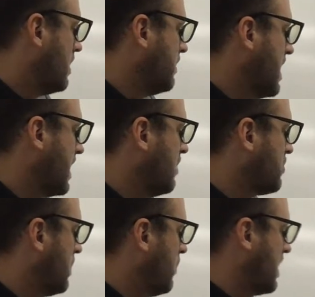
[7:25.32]
That
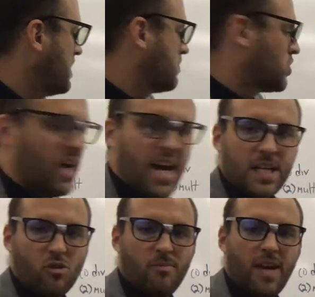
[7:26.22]
gives me, when I
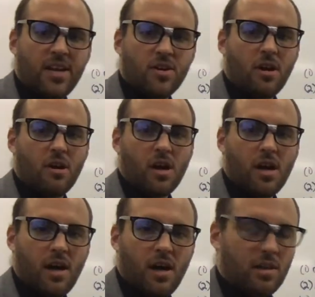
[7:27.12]
subtract, a remainder,
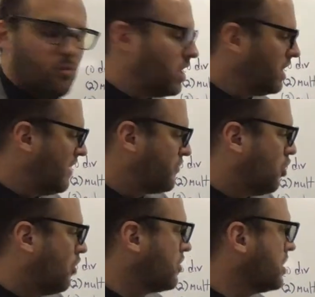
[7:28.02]
or 1 left
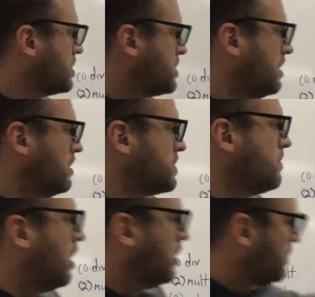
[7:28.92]
over, still
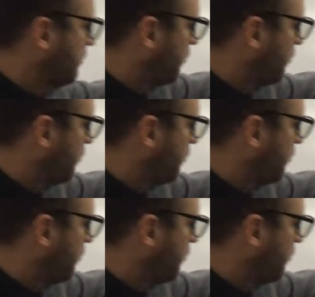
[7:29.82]
smaller than